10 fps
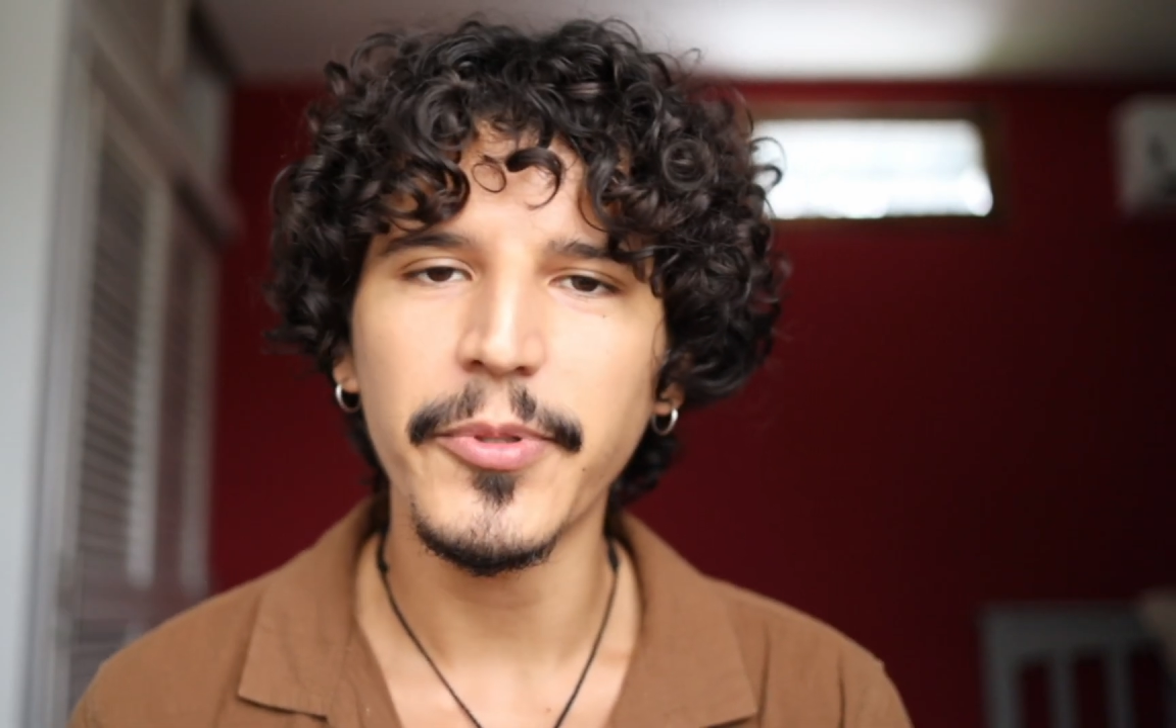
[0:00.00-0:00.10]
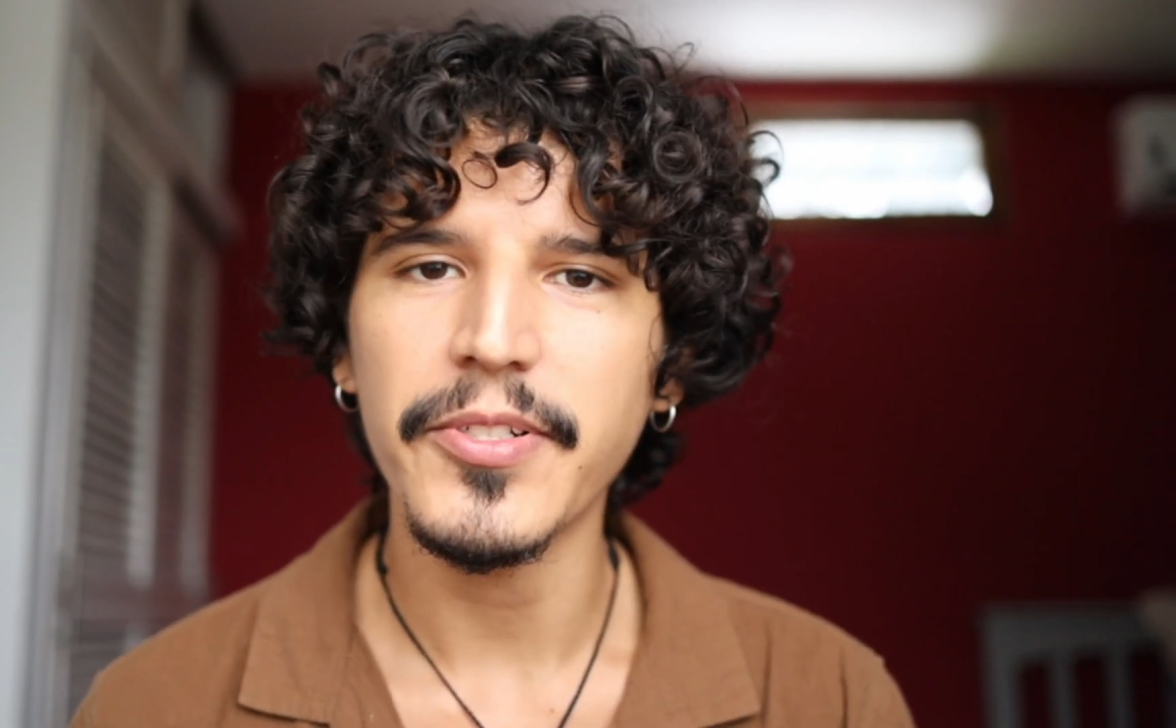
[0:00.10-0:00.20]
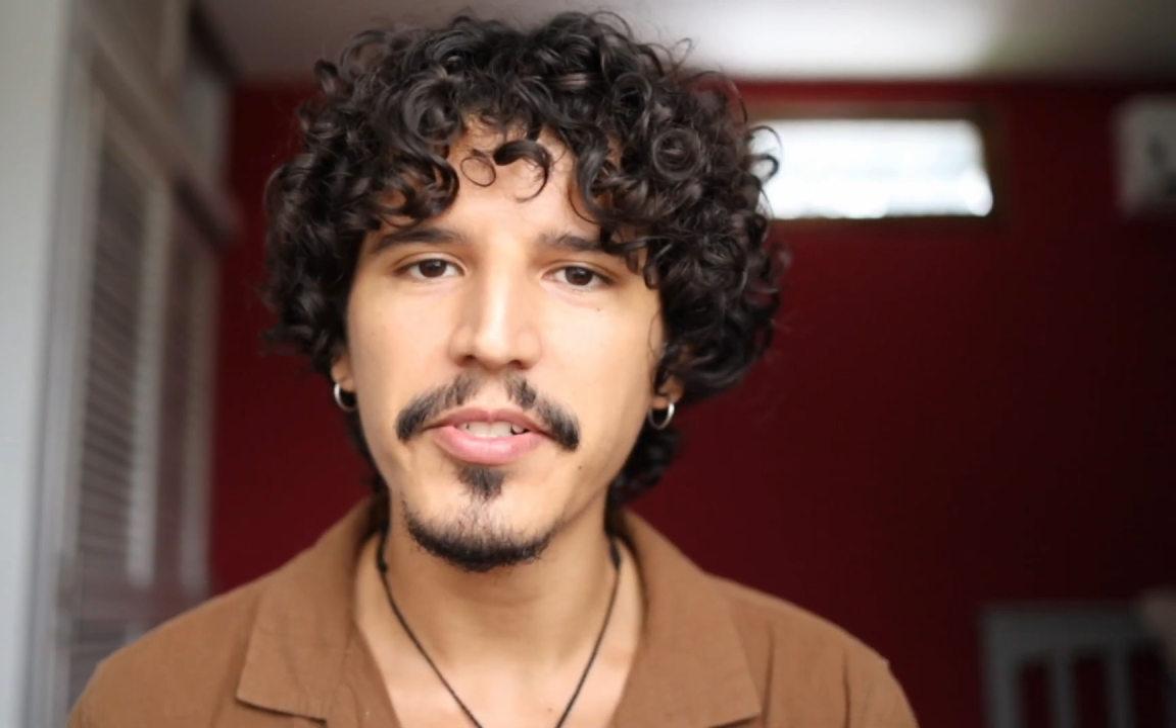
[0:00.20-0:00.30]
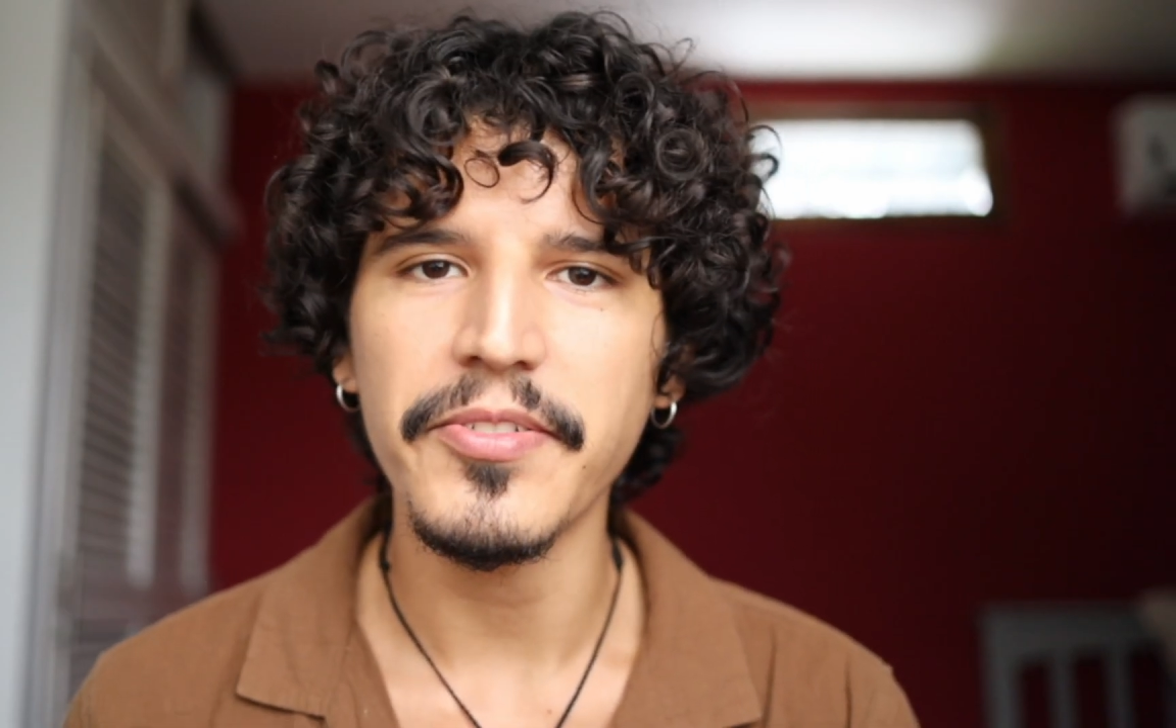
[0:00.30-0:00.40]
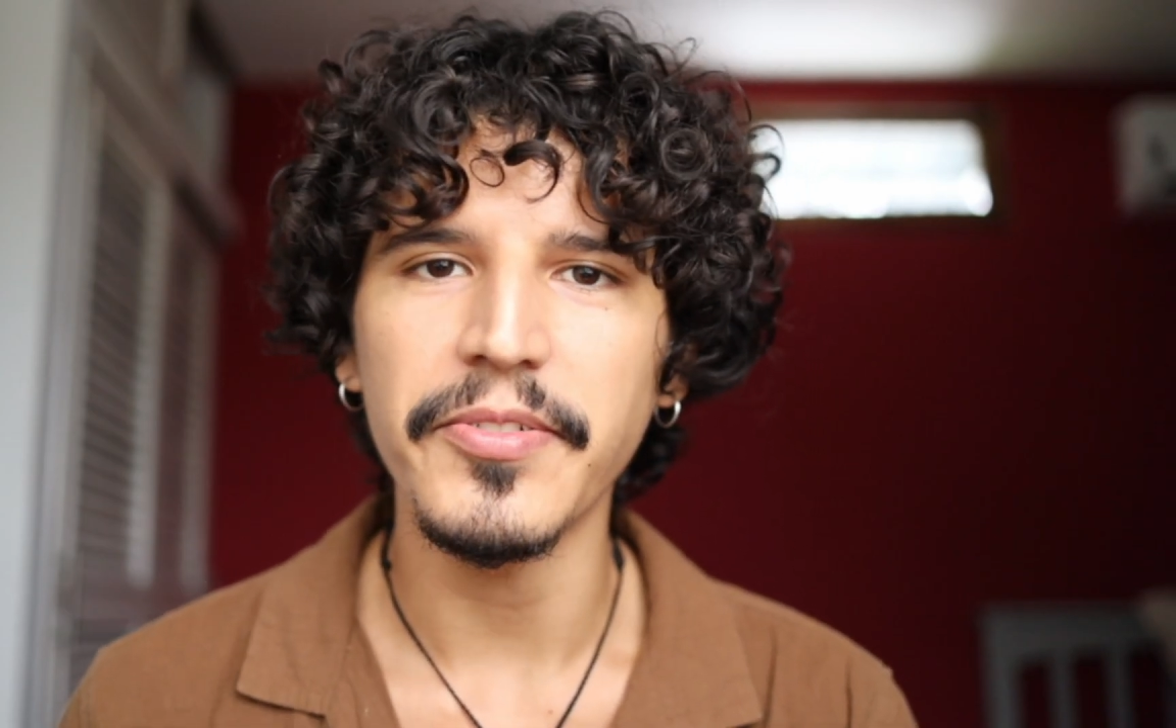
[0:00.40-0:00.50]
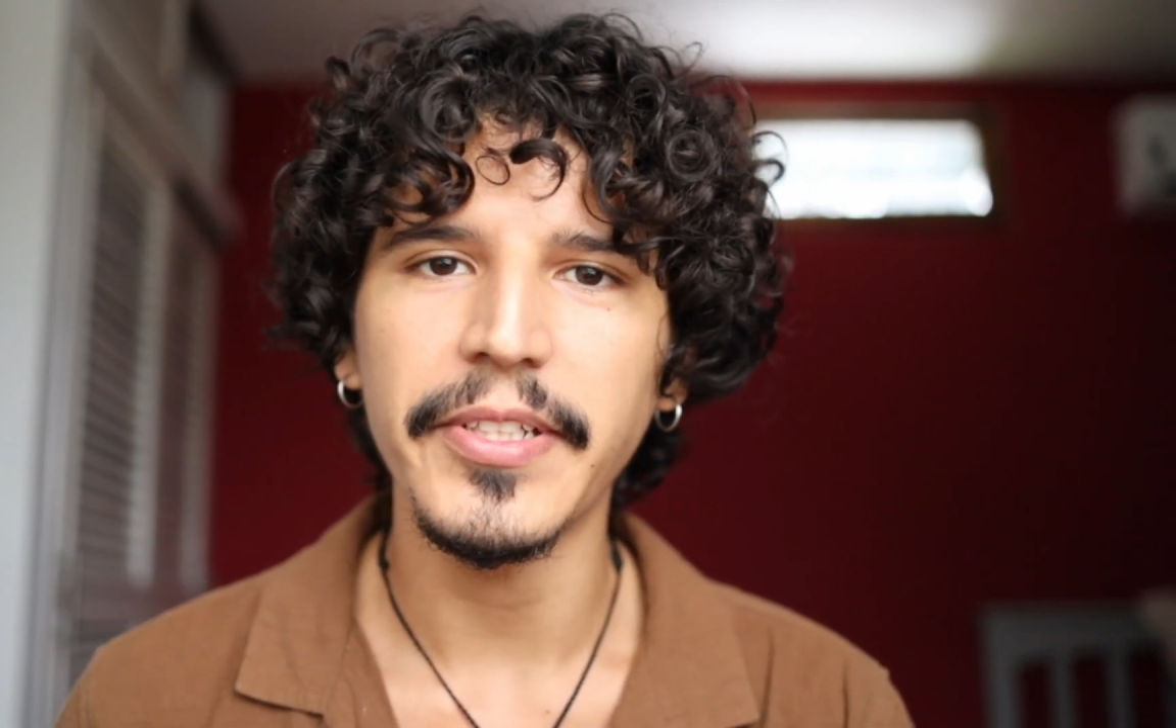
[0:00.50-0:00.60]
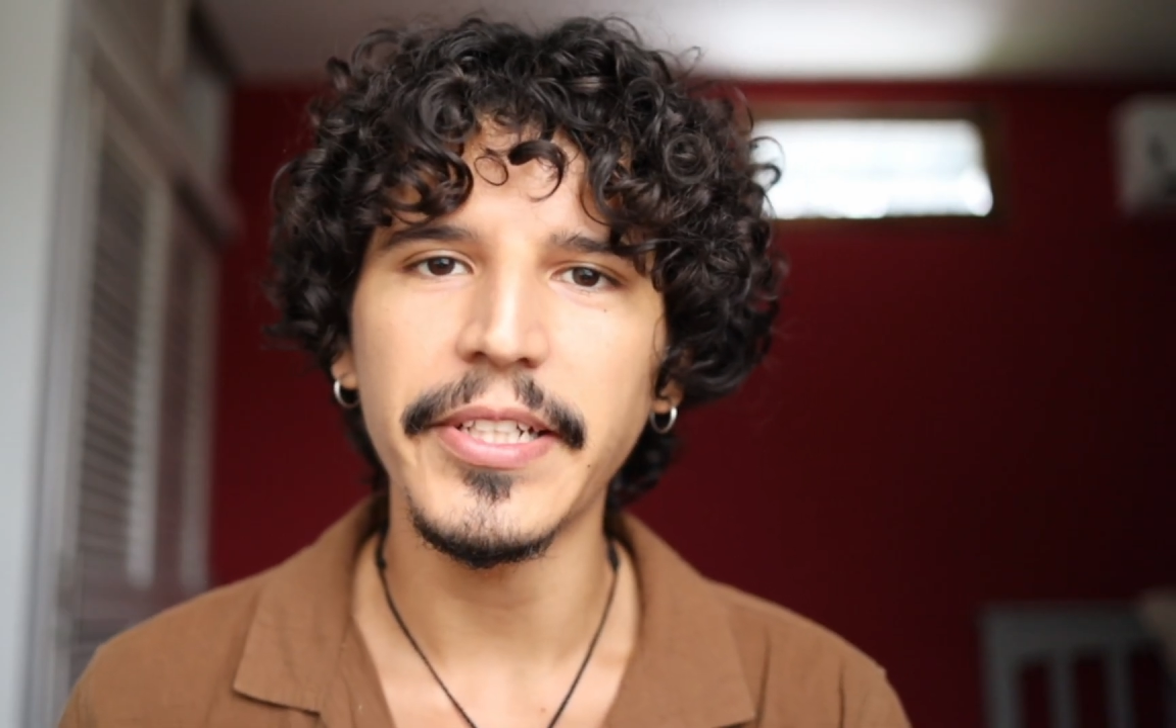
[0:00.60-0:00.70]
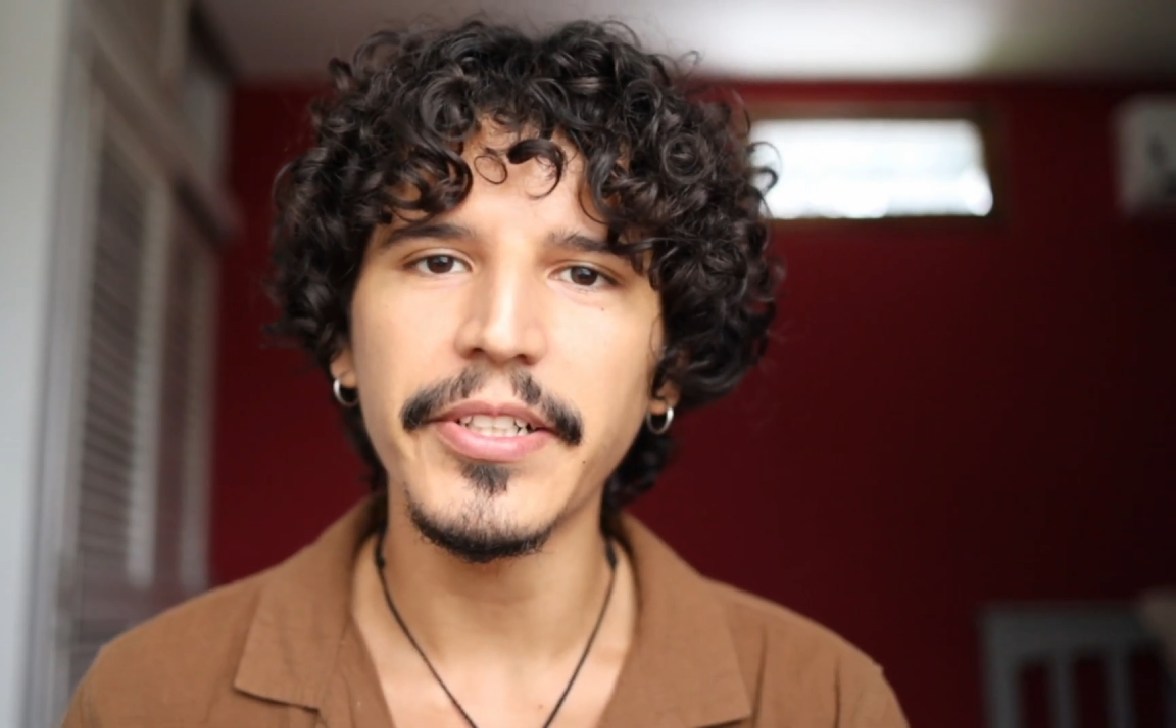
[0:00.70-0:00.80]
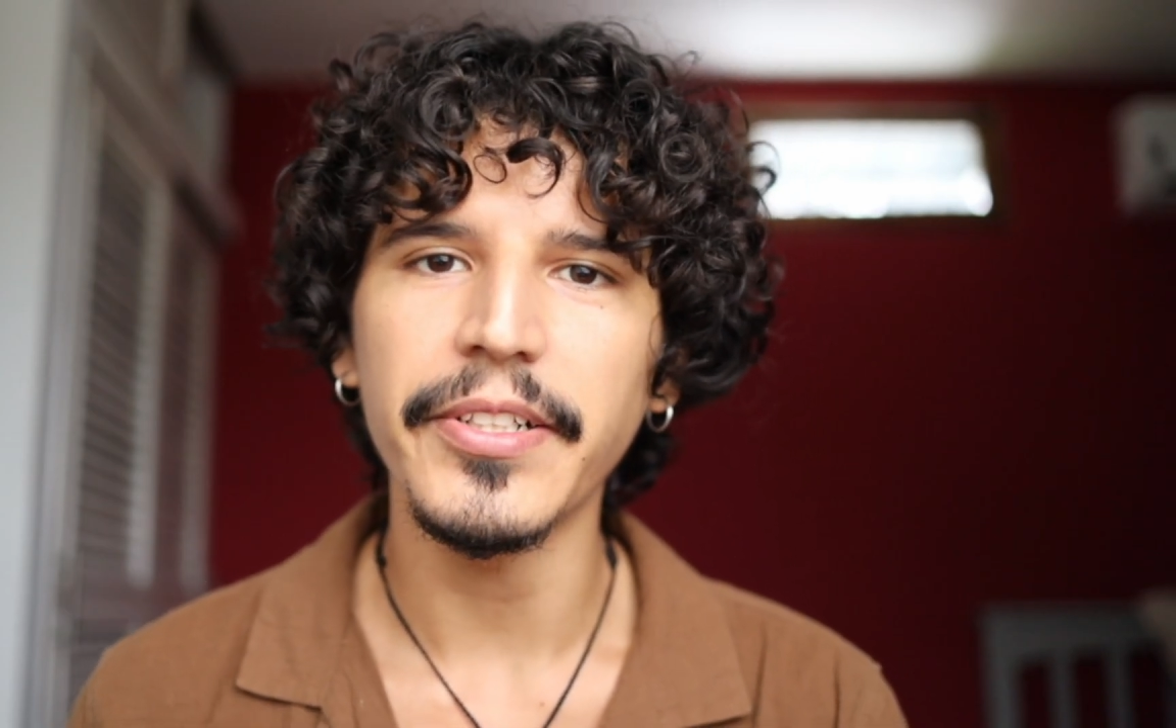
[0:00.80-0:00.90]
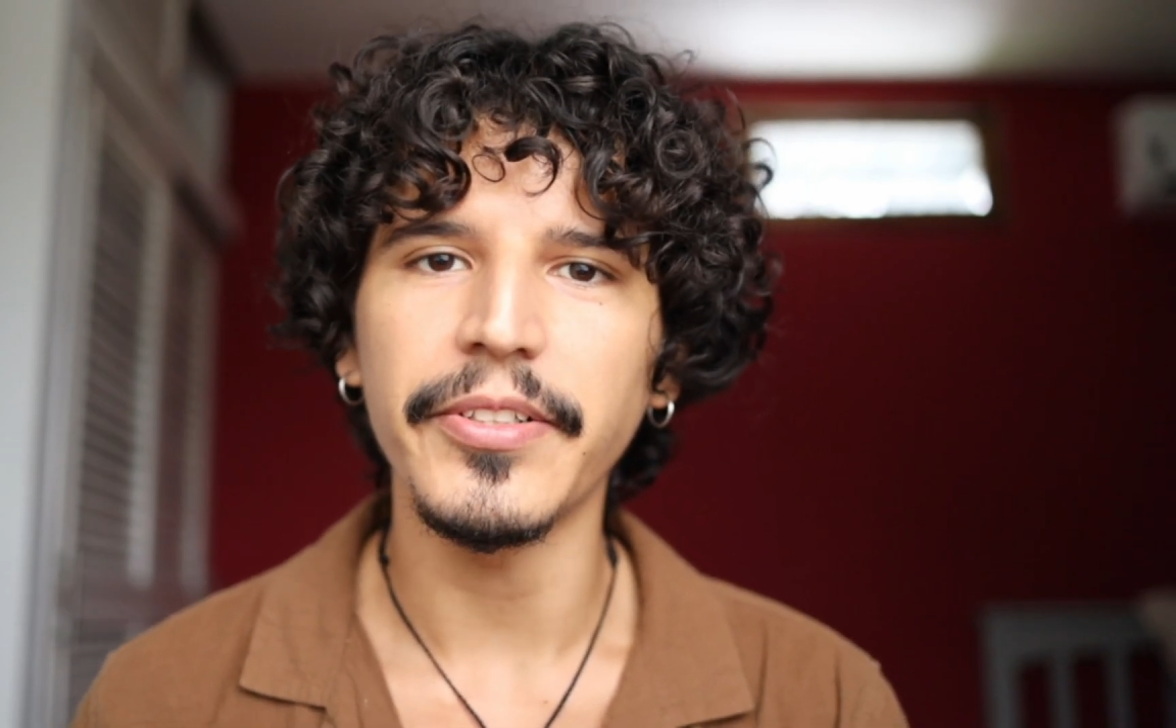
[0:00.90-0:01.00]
purchase new gear,